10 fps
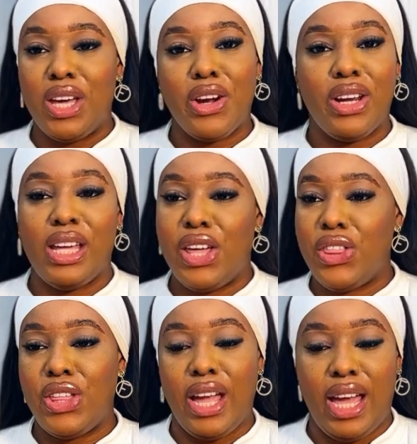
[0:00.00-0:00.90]
girly
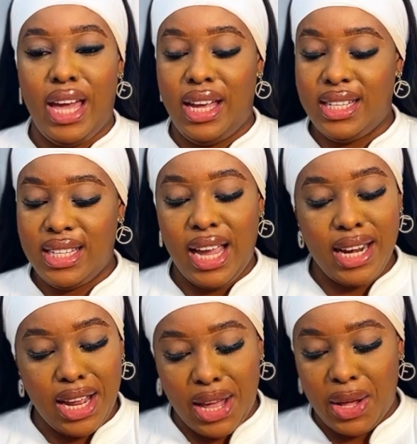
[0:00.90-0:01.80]
things, you
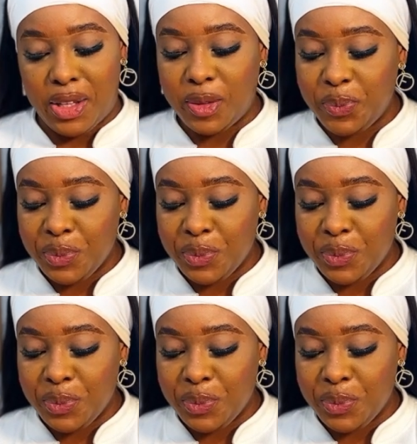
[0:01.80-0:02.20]
know.